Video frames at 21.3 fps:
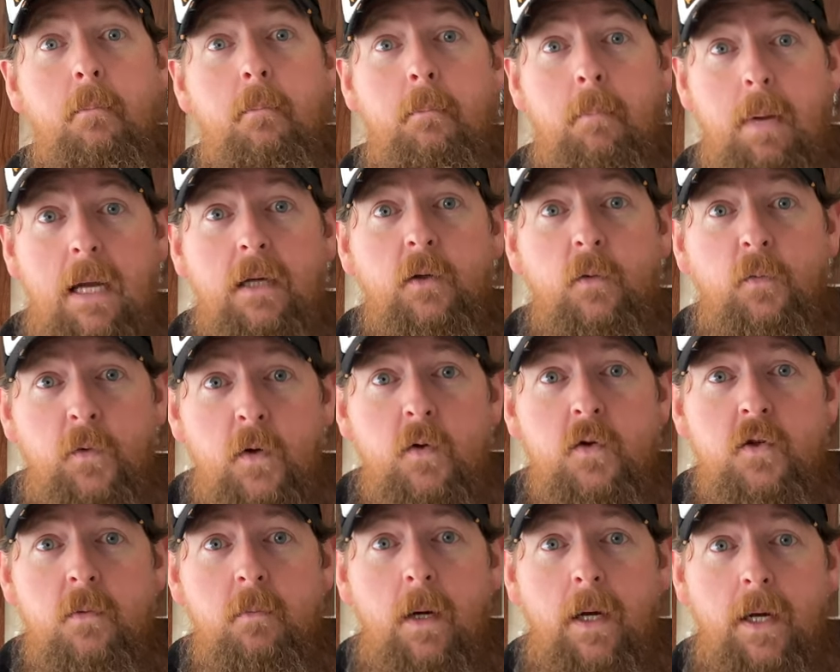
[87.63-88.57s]
back to
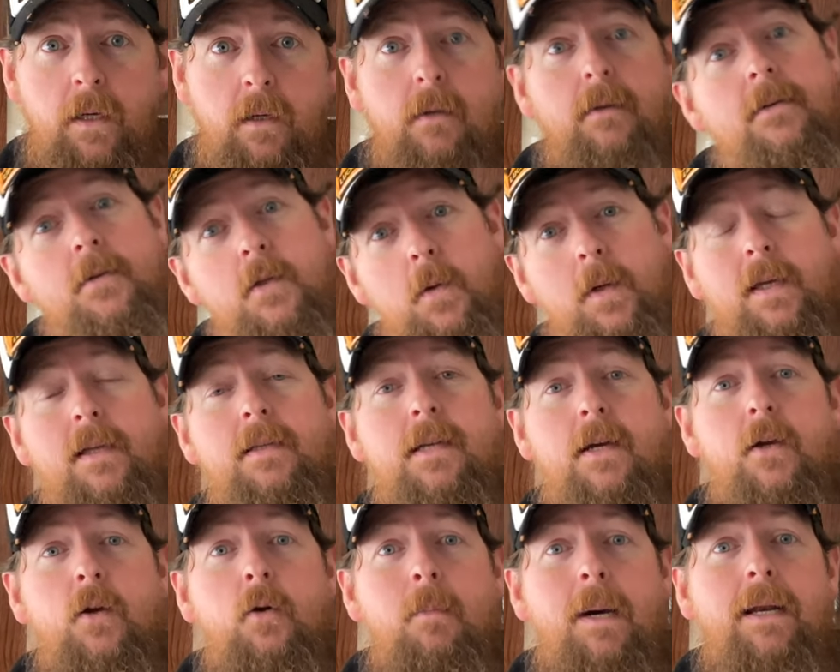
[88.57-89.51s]
future Mike so he can tell
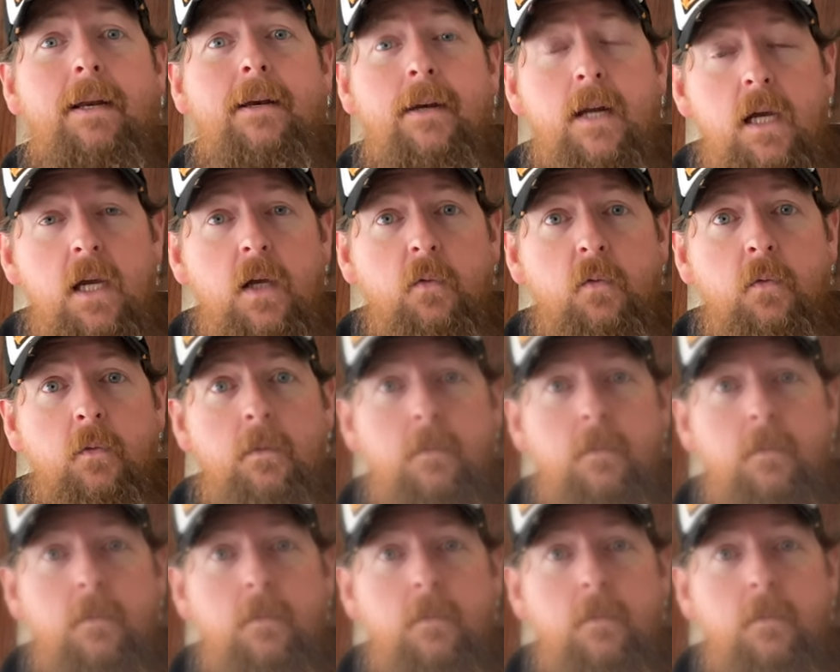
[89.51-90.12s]
you about a knife.